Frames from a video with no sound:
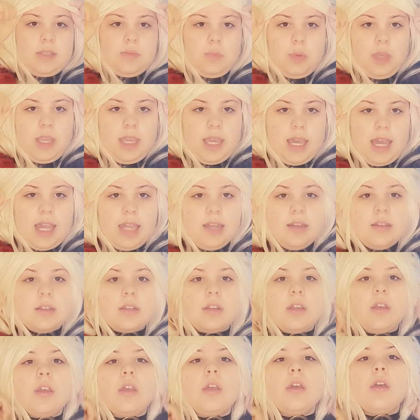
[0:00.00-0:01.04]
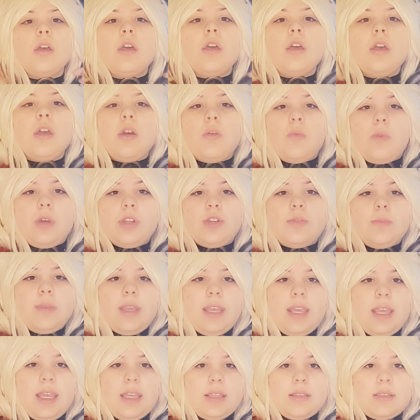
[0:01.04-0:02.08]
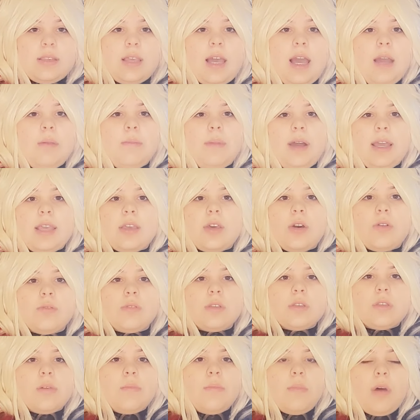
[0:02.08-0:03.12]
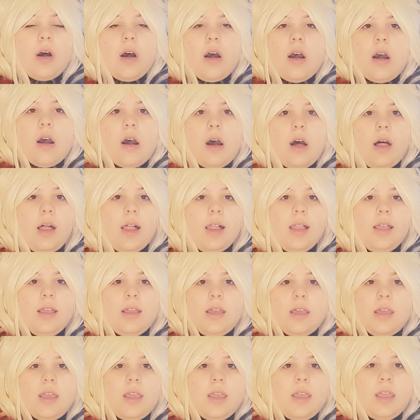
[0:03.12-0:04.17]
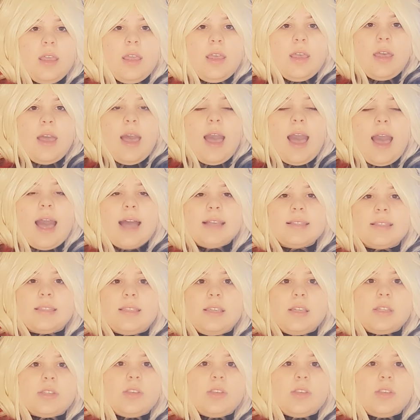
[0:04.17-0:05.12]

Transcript: weekend, which means I might go to the mall as this